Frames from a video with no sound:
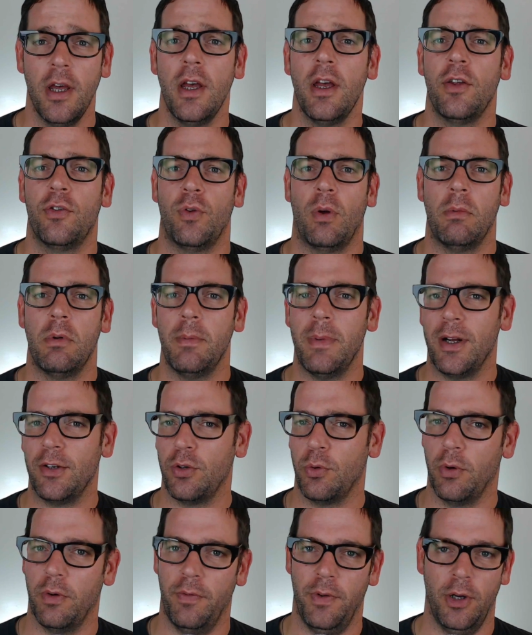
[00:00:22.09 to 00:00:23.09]
So I'm about
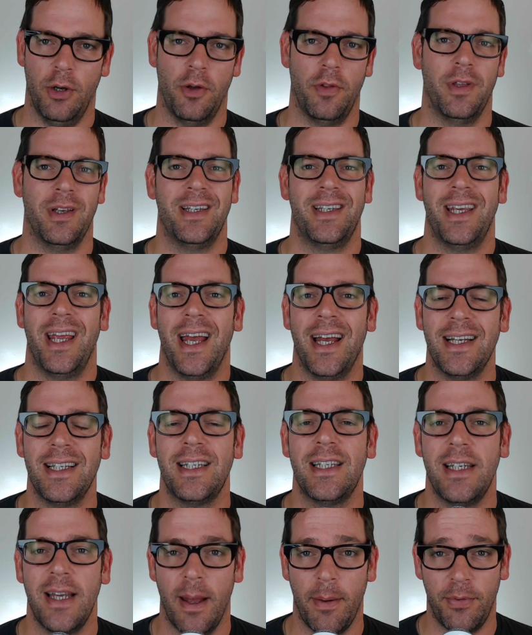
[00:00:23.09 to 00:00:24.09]
to reveal the 10
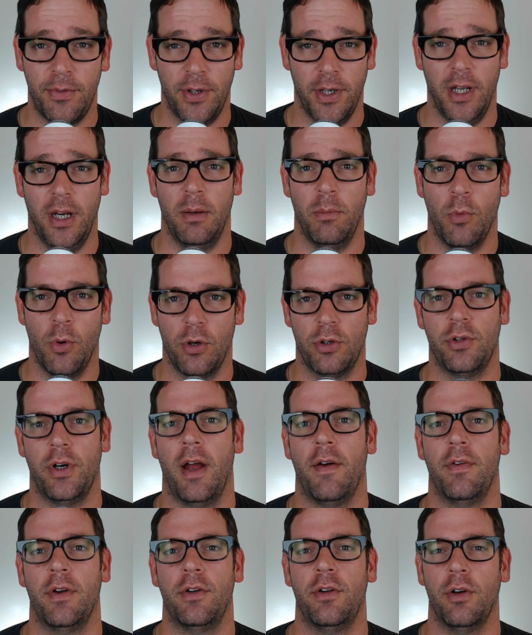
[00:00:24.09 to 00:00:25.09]
steps to getting more
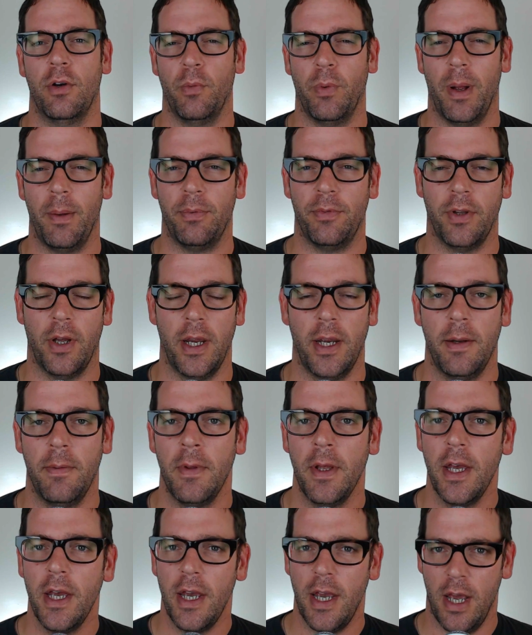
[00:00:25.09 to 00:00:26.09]
traffic to your website
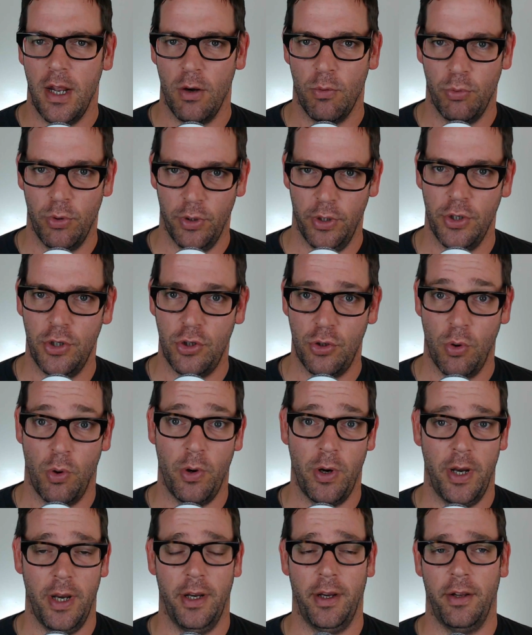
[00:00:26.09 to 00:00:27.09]
in a really
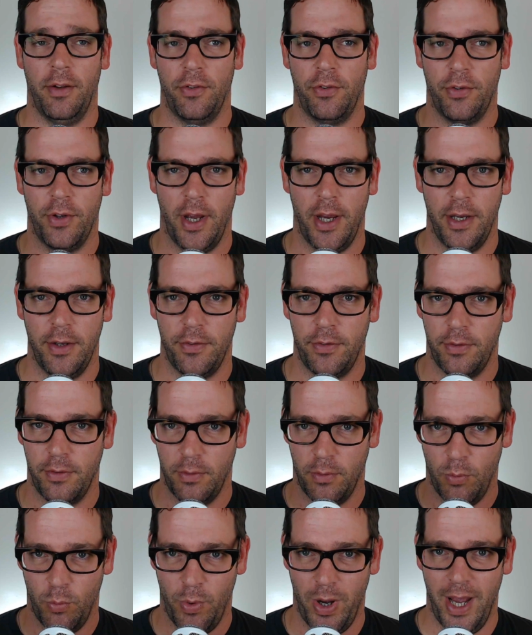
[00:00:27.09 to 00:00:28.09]
short and
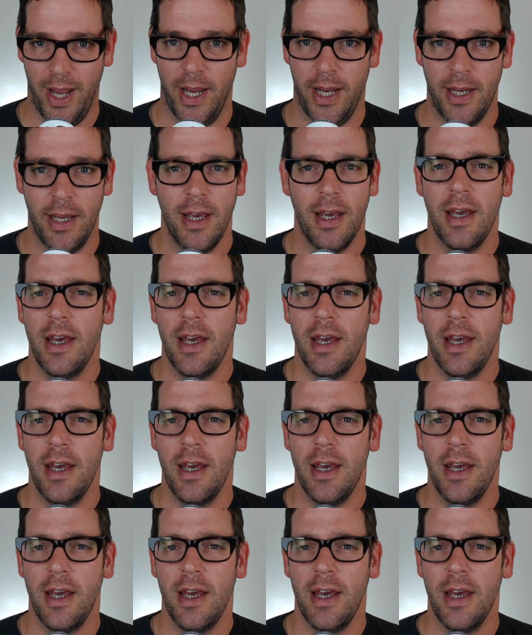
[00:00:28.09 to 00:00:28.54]
concise way.